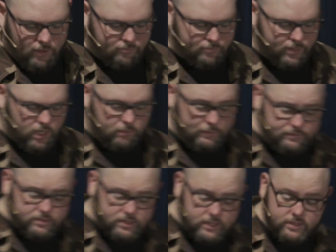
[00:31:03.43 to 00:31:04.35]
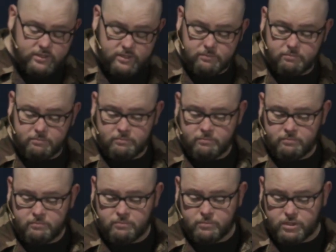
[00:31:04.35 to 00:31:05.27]
and beyond, we've seen some
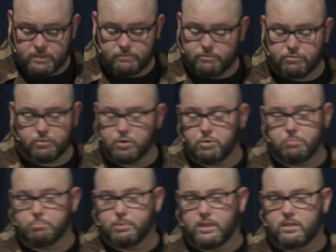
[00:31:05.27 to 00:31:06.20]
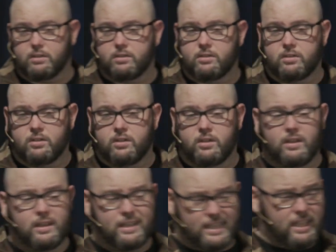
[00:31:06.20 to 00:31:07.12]
some fruit, but
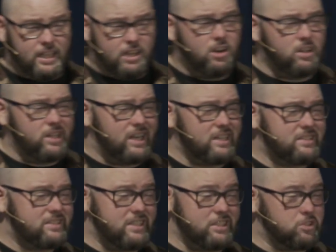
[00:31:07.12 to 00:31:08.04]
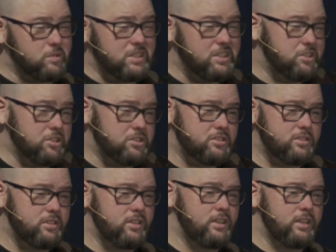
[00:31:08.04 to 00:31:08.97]
in all honesty, it's really just
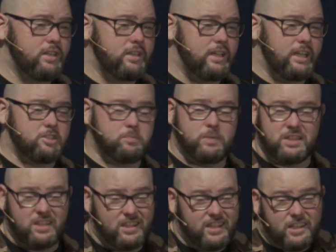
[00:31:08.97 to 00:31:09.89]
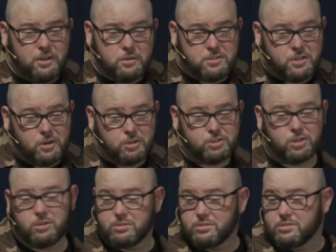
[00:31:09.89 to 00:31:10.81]
it's been the leaders in our
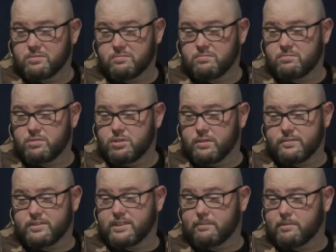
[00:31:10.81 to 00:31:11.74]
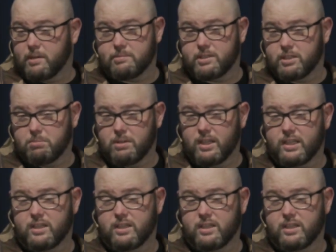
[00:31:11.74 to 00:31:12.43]
church who have stepped up to the plate.